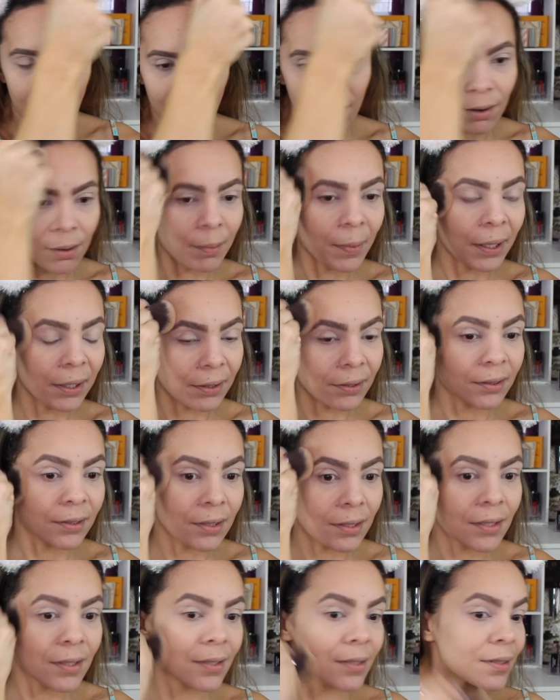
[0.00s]
Oh my
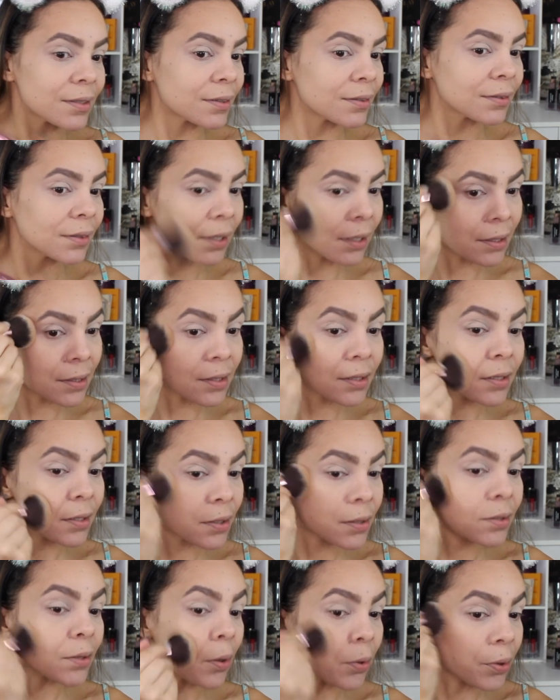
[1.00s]
goodness, it's
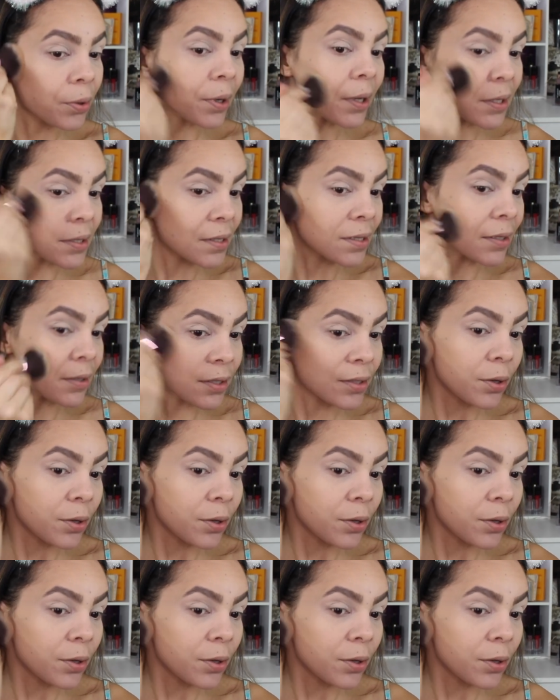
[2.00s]
so crazy.